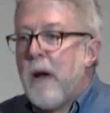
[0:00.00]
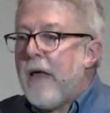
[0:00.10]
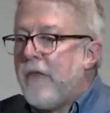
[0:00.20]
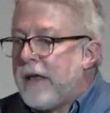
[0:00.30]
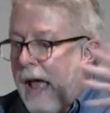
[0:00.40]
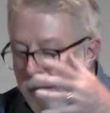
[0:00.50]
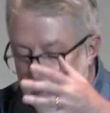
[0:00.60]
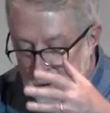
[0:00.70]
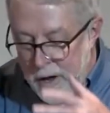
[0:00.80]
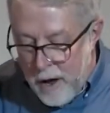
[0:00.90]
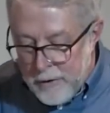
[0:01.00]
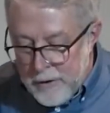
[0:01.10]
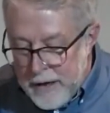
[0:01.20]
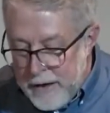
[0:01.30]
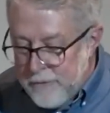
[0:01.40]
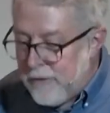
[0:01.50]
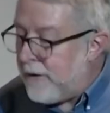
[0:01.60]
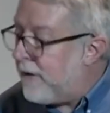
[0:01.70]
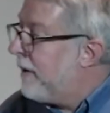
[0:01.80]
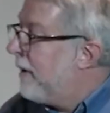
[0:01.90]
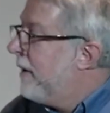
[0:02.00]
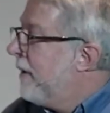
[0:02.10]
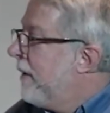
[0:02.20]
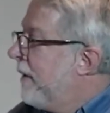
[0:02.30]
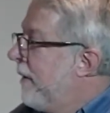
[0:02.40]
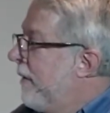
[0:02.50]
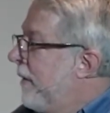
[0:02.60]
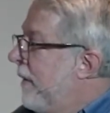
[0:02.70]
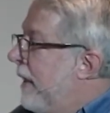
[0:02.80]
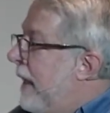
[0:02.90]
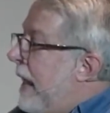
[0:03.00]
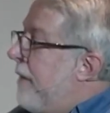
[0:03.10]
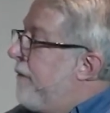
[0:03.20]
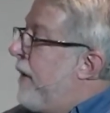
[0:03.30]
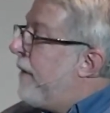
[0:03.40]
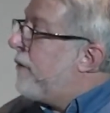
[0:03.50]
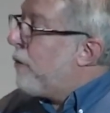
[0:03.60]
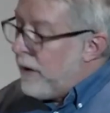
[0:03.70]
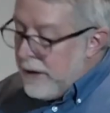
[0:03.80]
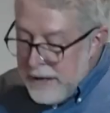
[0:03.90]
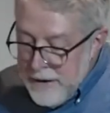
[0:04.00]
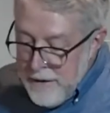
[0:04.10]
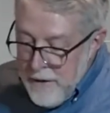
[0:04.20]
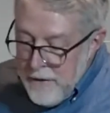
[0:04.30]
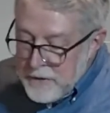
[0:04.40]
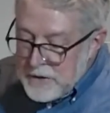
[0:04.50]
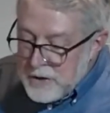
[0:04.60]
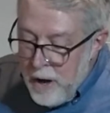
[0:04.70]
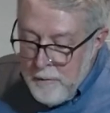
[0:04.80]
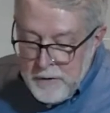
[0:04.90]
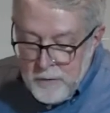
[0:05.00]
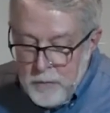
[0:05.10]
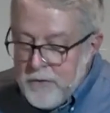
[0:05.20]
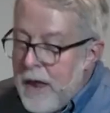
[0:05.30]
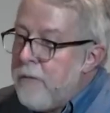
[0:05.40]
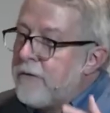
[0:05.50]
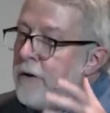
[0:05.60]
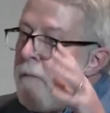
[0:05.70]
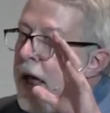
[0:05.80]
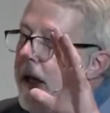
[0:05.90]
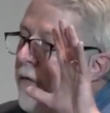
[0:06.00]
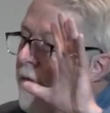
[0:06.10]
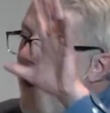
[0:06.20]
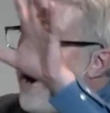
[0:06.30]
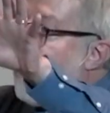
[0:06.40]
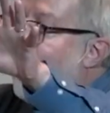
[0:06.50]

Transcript: by the gathered congregation. Eventually, the psalmist was able to make their